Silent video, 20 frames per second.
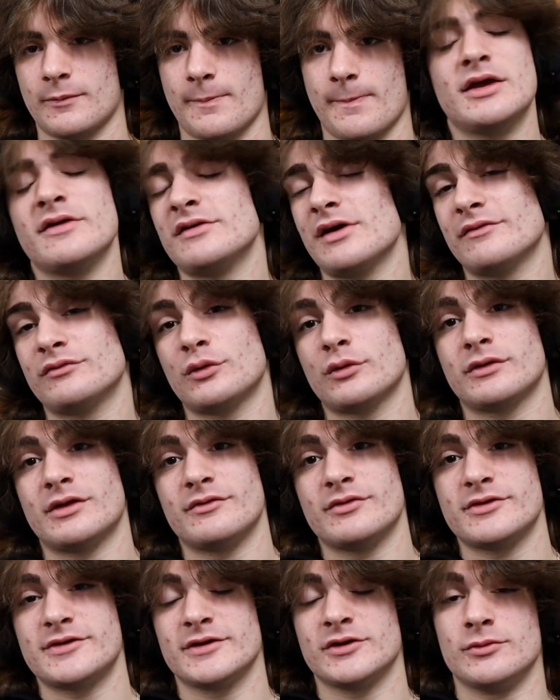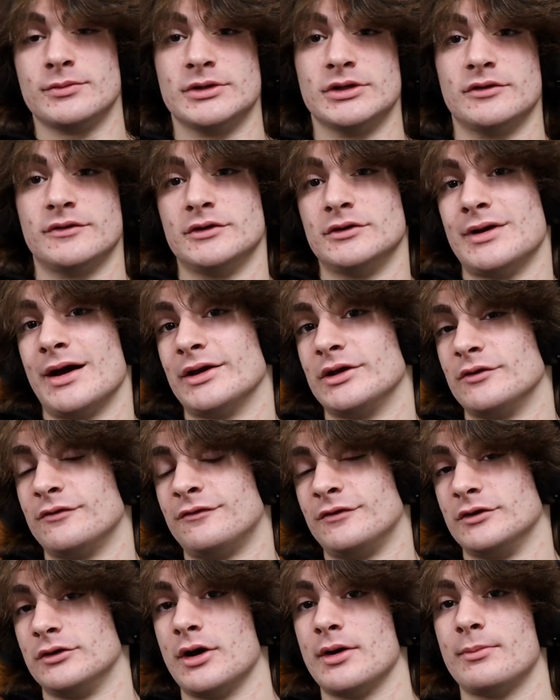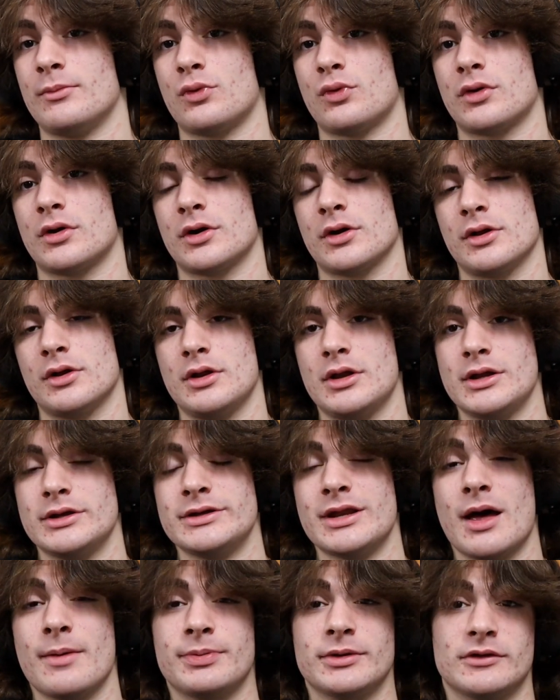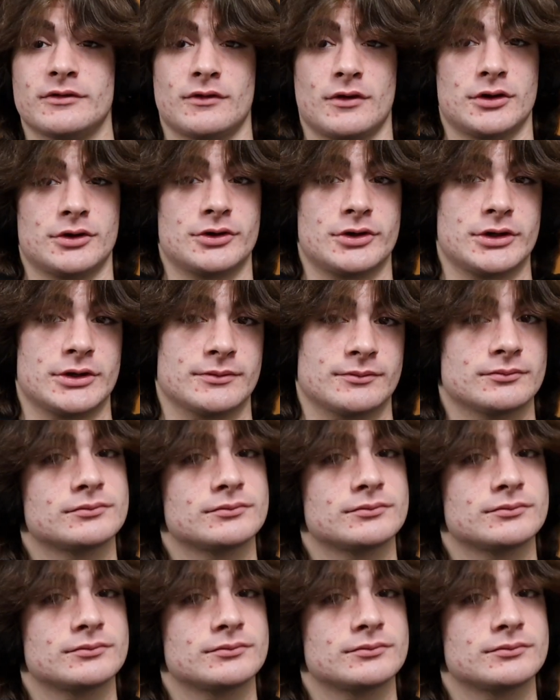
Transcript: You have those with every single meal, they'll allow you to fill up more, not be as hungry.